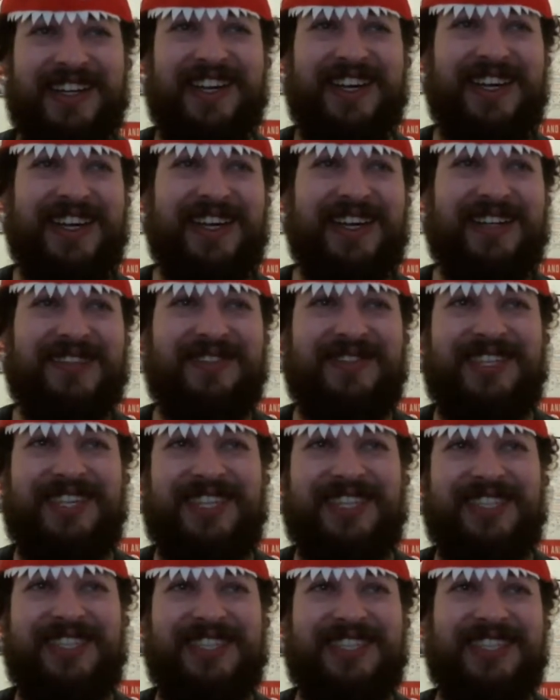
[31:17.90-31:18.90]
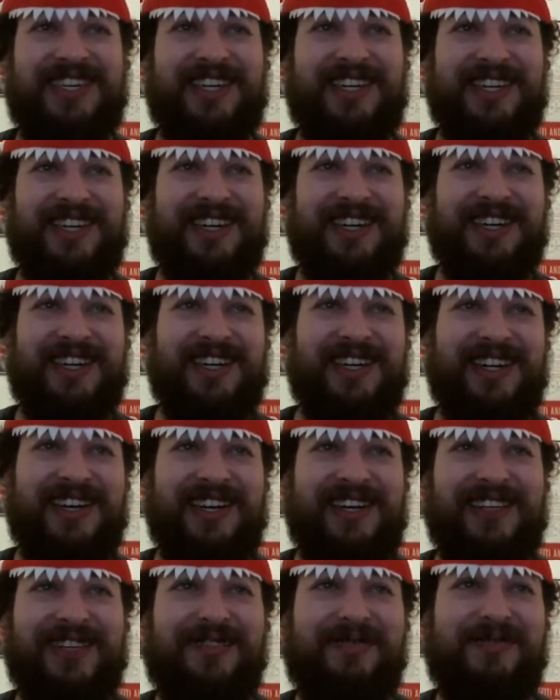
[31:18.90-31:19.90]
MT Stunner.
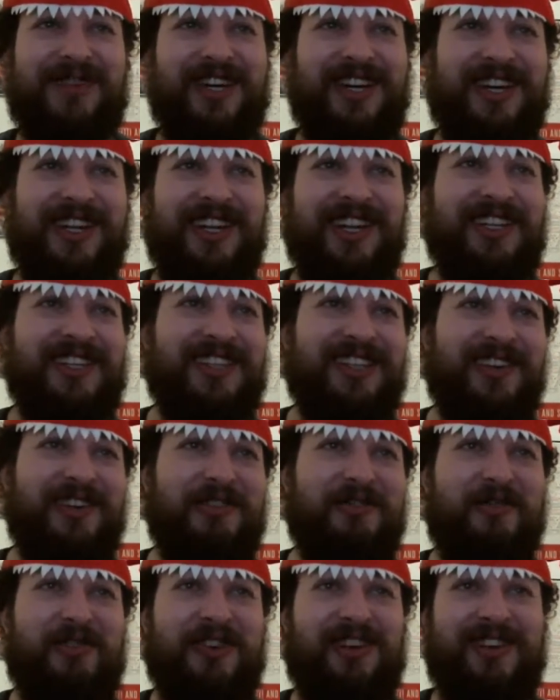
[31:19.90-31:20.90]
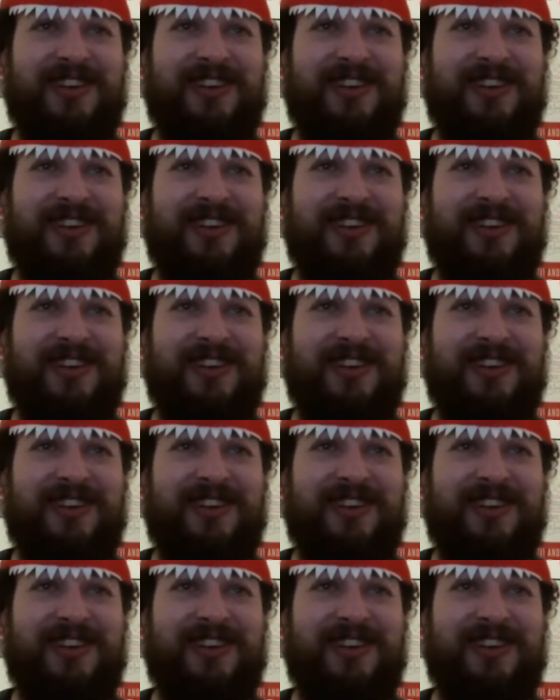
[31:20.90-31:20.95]
Oh man, that's a good one.